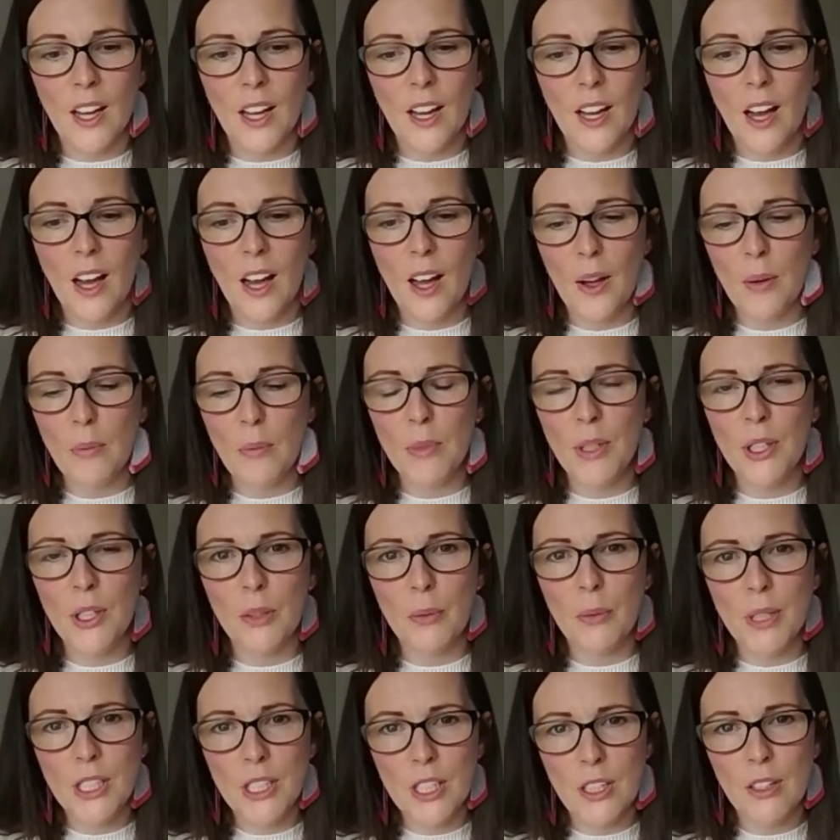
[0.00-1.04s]

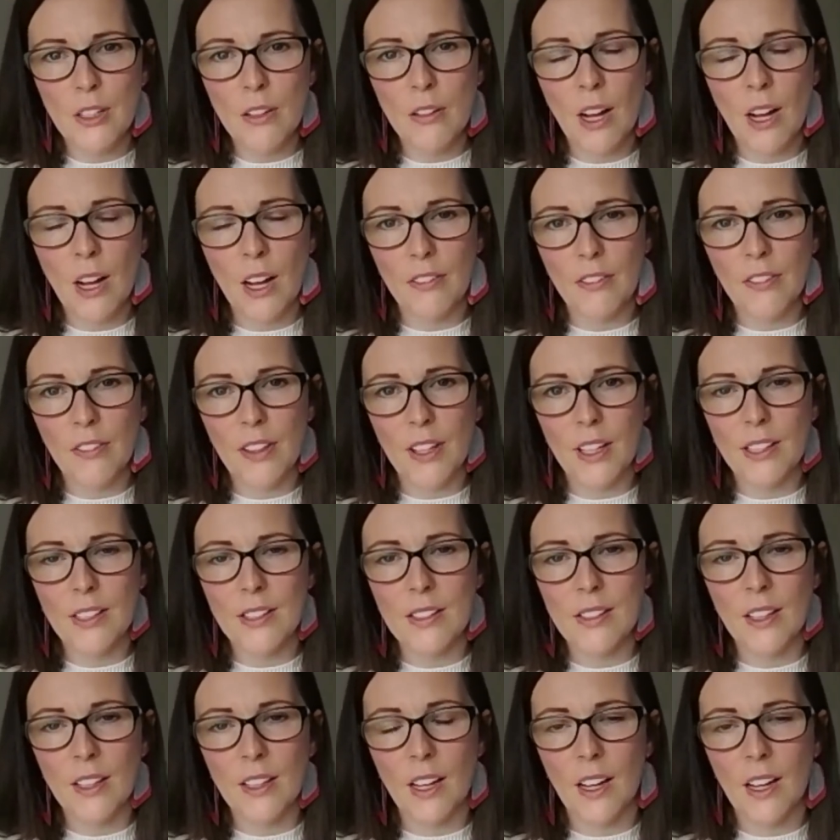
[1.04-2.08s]
we do have this
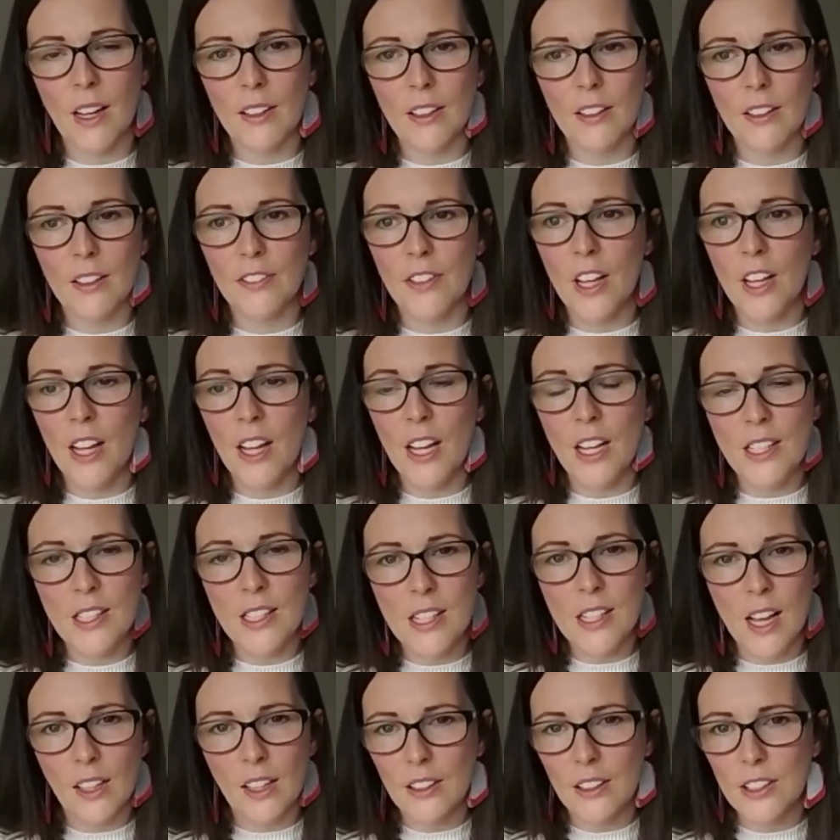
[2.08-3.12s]
kind of
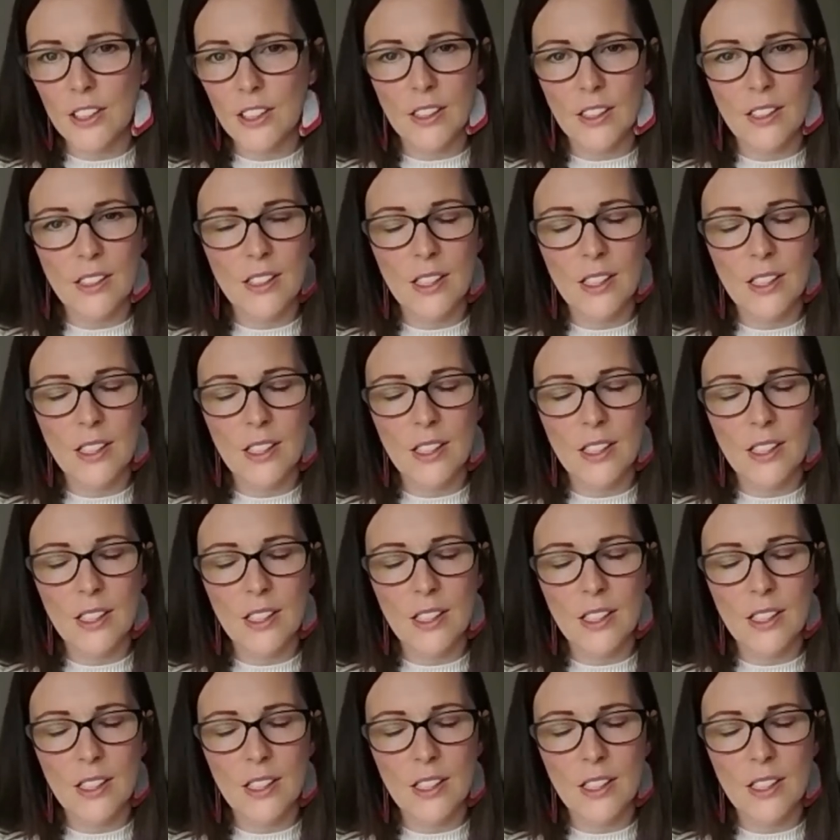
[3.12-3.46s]
intelligence,